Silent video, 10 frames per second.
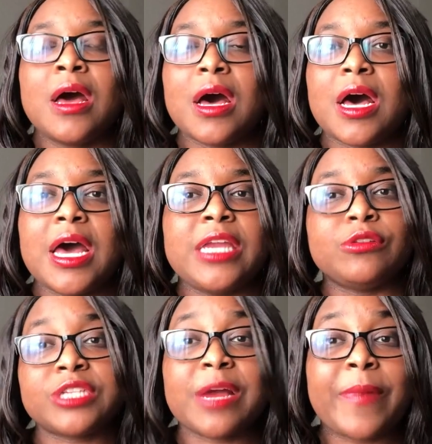uh, and you
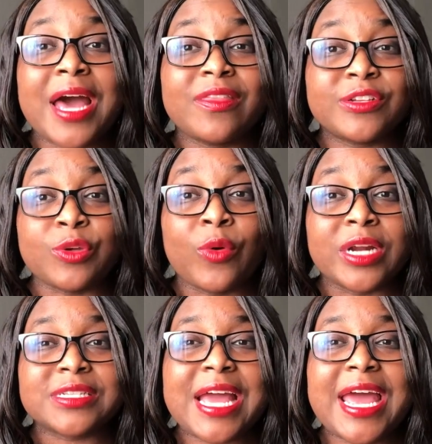check behind the
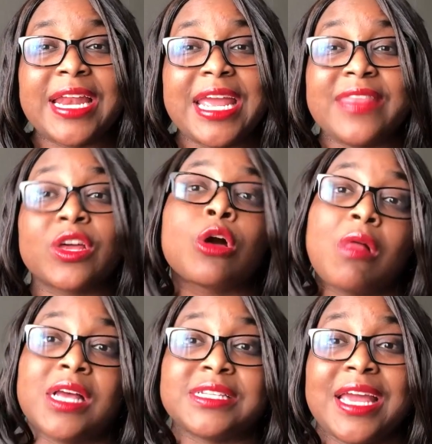doors and in the
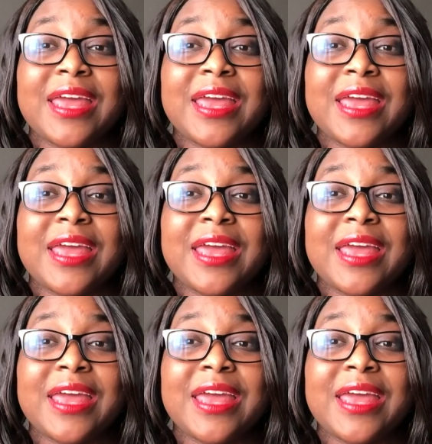closet.